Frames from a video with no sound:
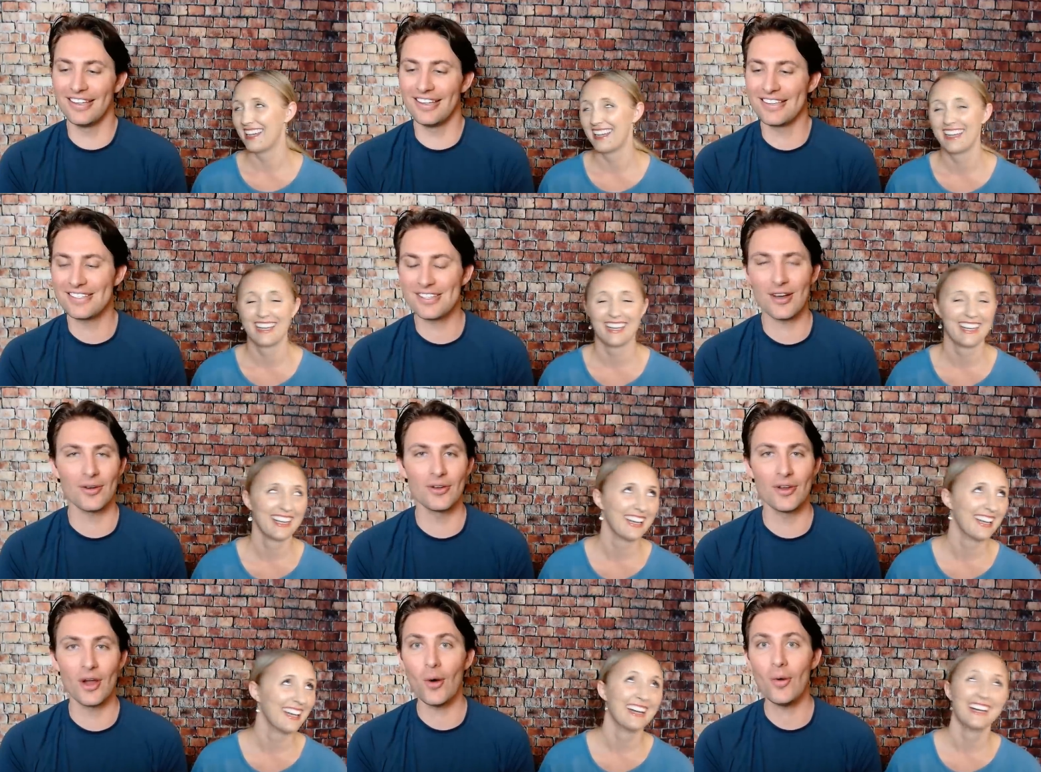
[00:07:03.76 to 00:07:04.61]
Speaker 1: so
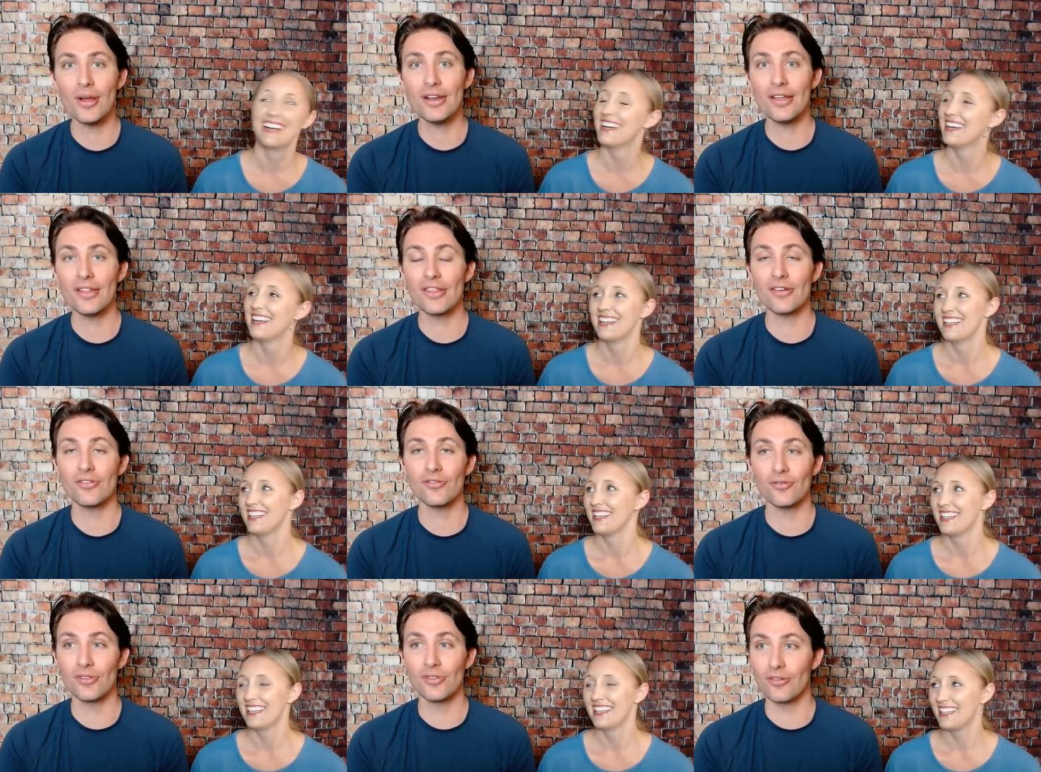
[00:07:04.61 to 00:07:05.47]
no one that
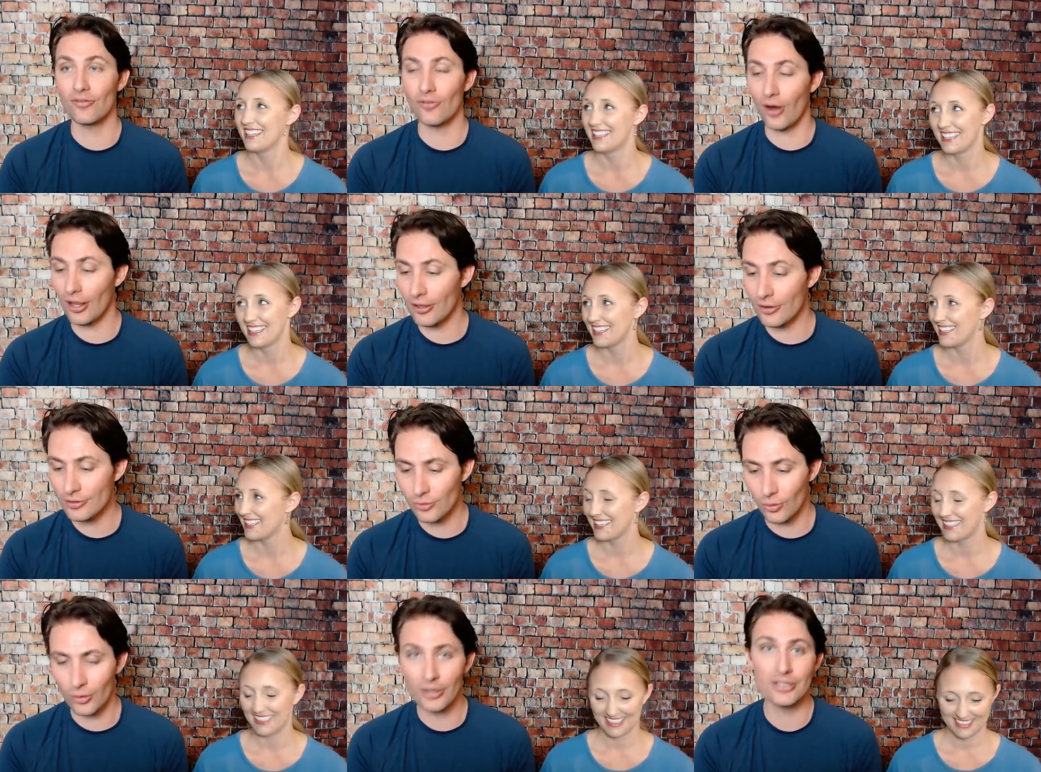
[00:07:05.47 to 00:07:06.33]
that follows
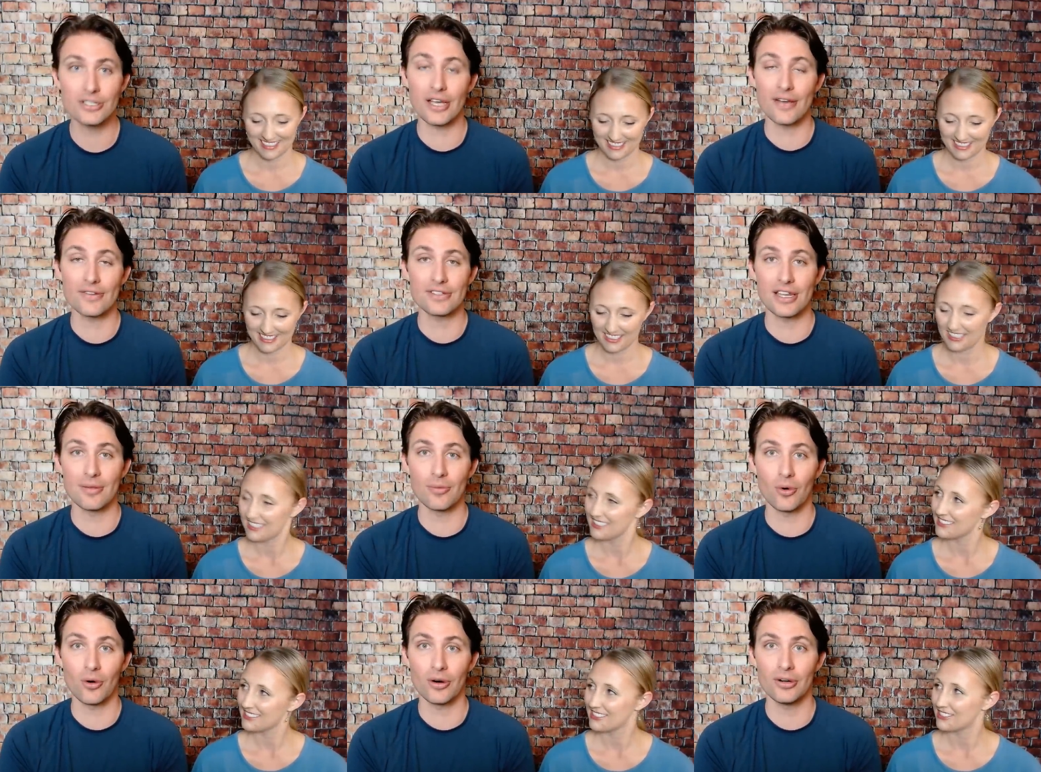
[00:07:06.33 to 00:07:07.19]
Warren Jeffs
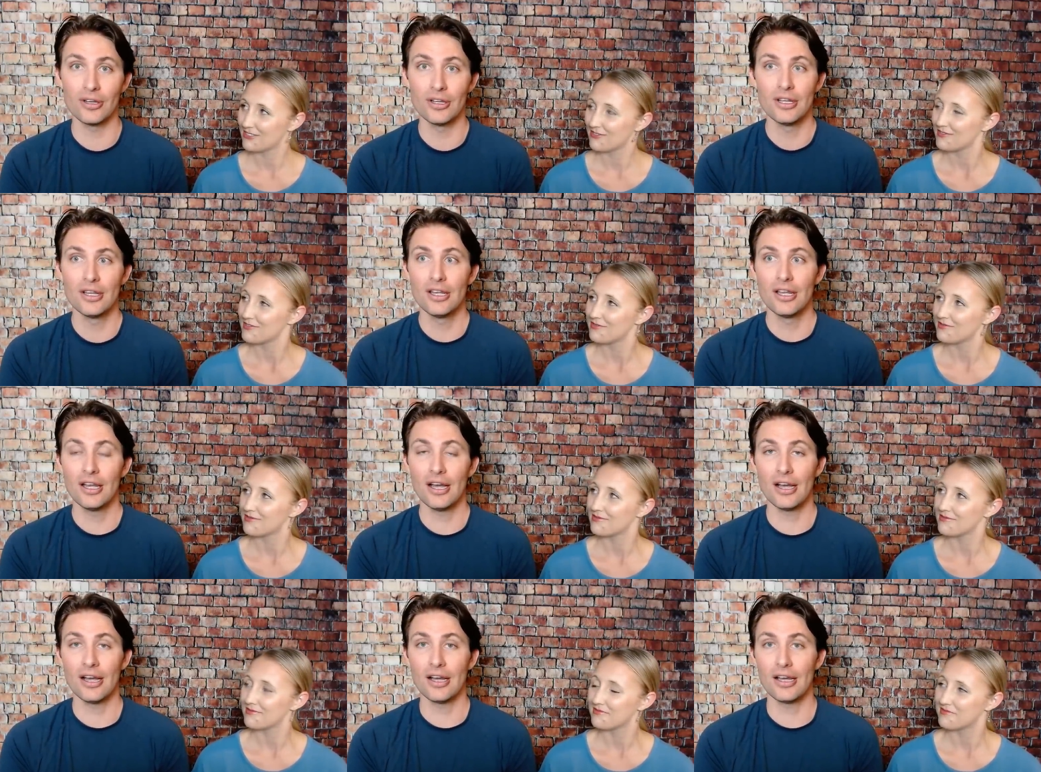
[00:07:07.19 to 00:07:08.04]
anymore
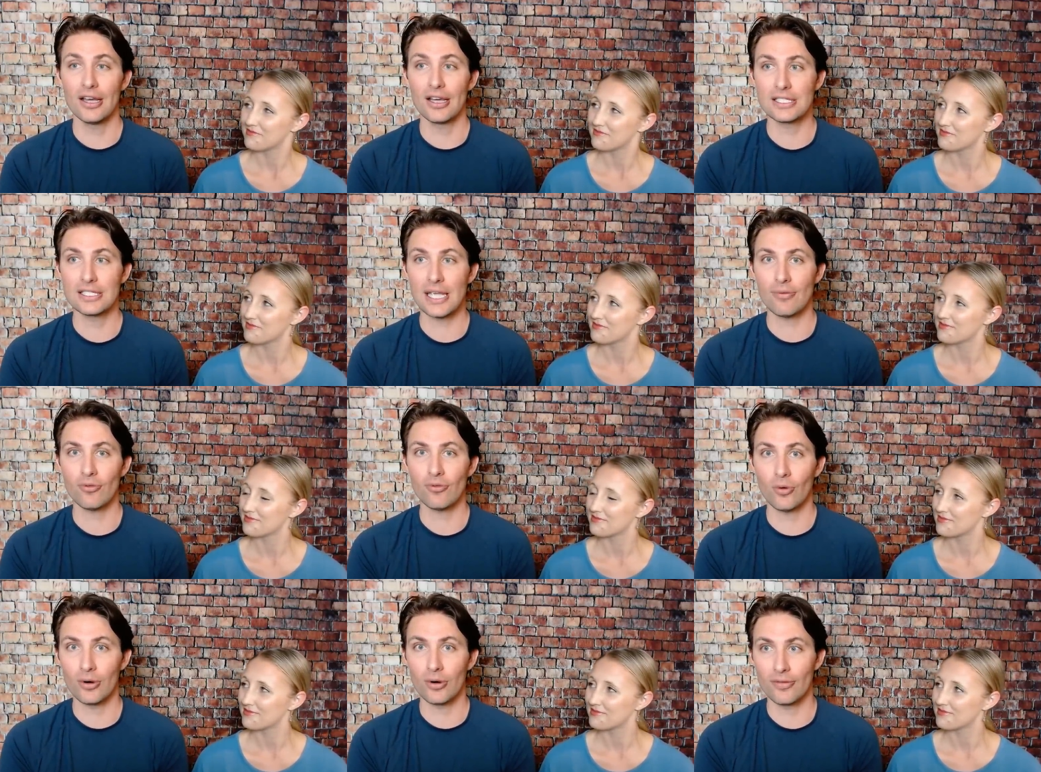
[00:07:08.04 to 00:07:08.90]
uh except
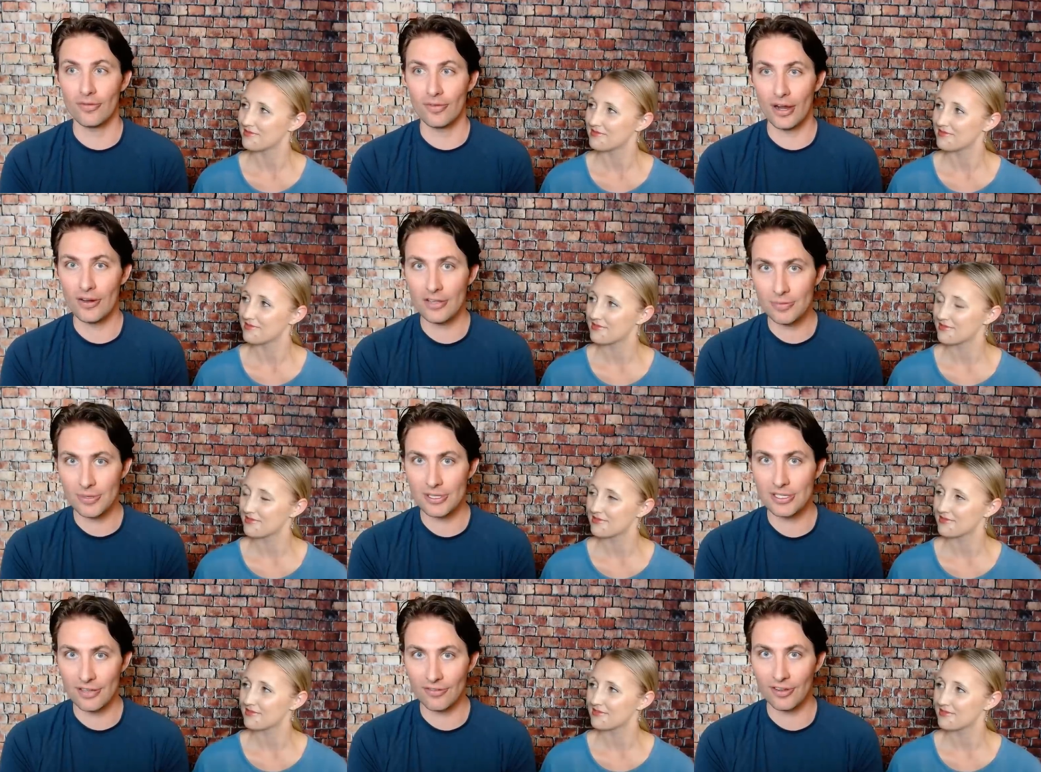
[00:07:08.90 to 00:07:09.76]
for very
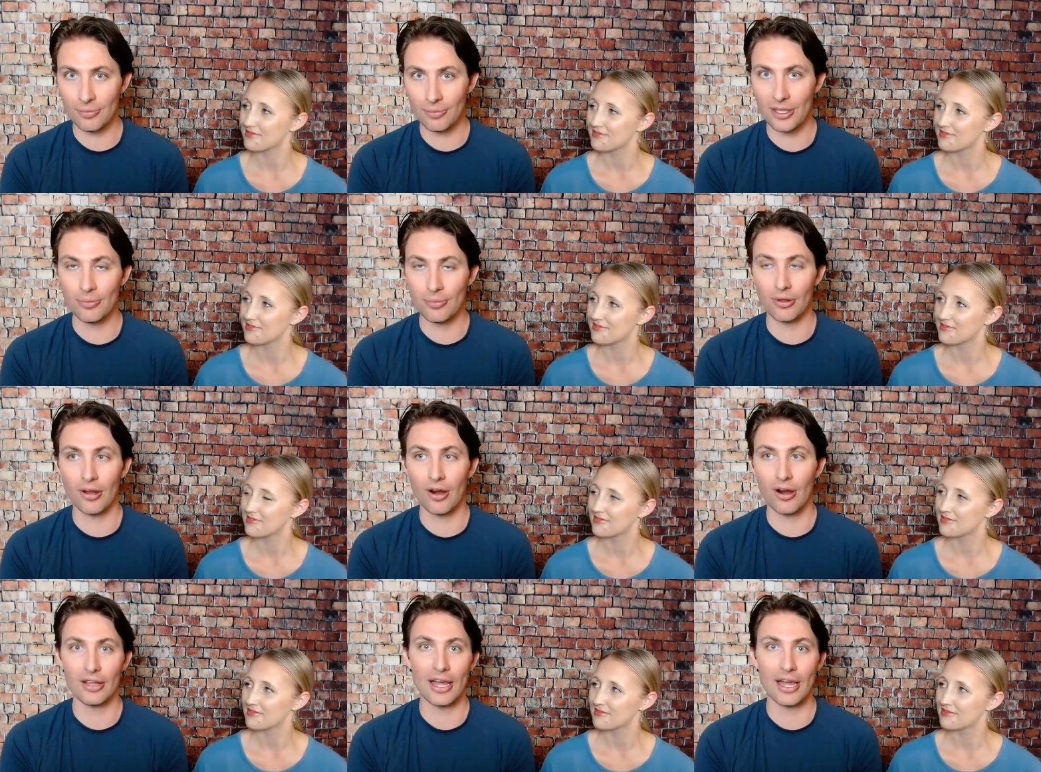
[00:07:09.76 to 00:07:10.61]
specific people
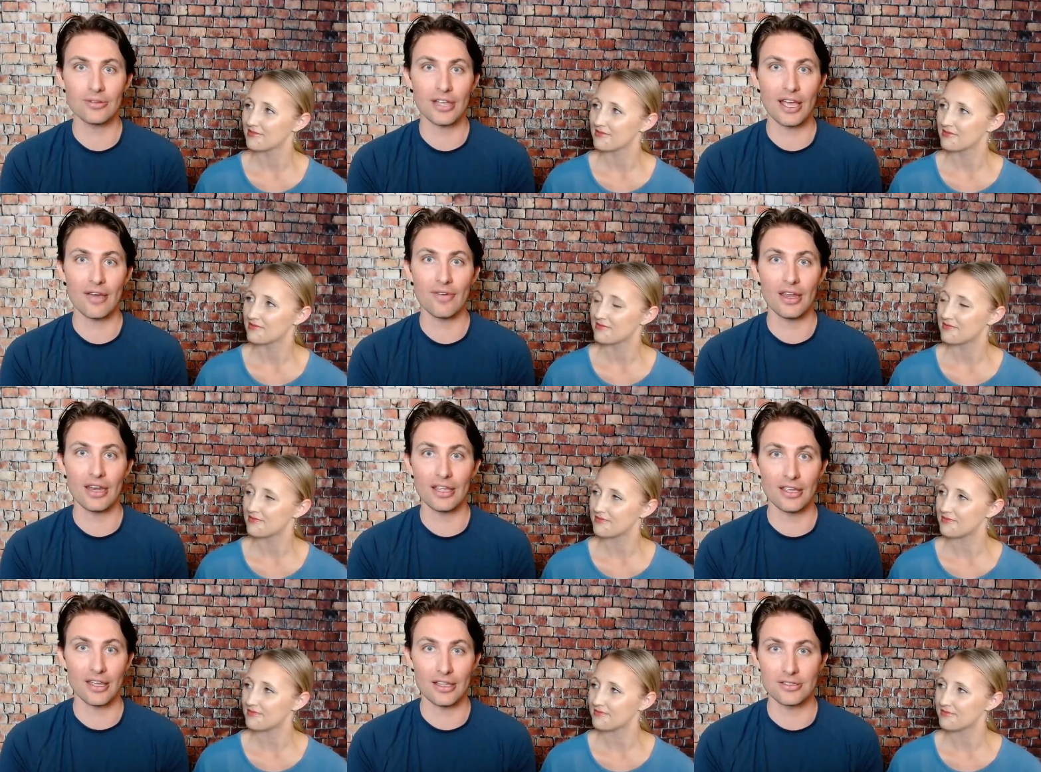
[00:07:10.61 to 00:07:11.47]
are allowed to have
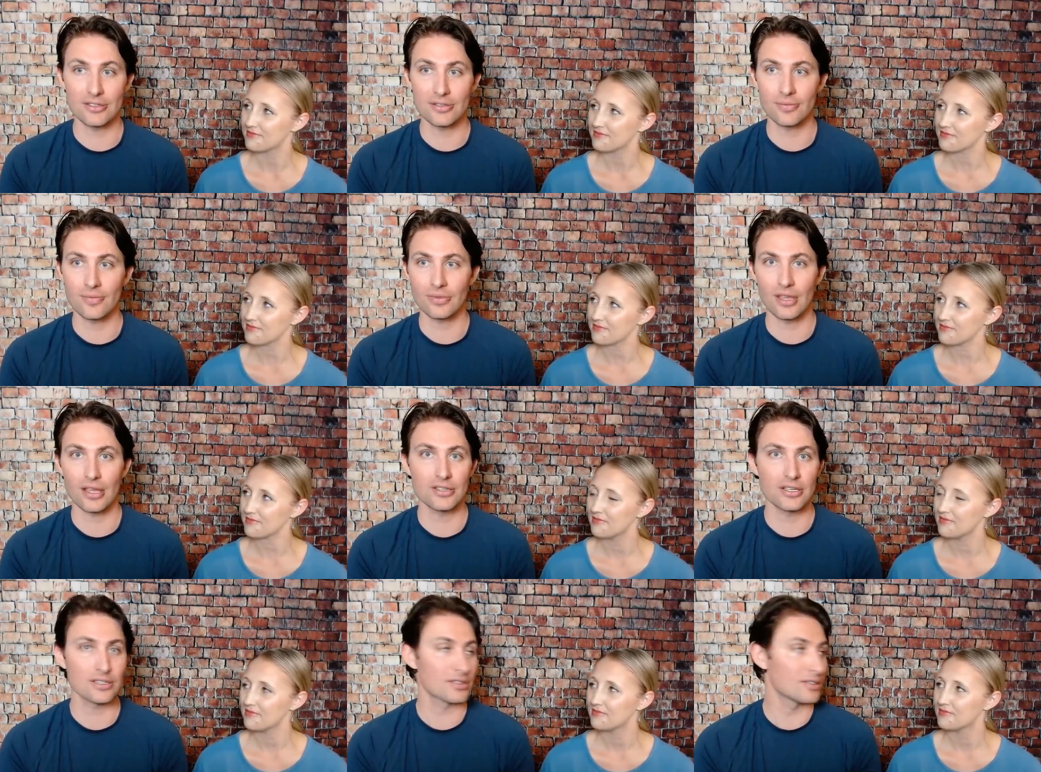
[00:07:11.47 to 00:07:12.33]
any kids.
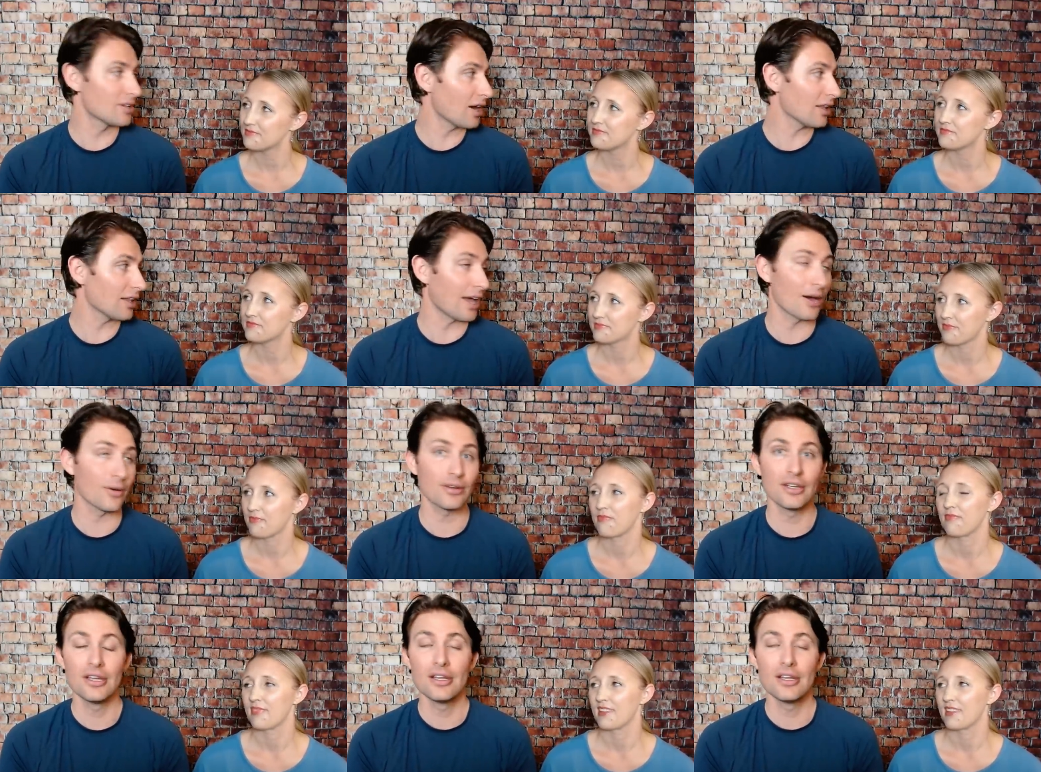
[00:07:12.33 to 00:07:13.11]
It's just not allowed.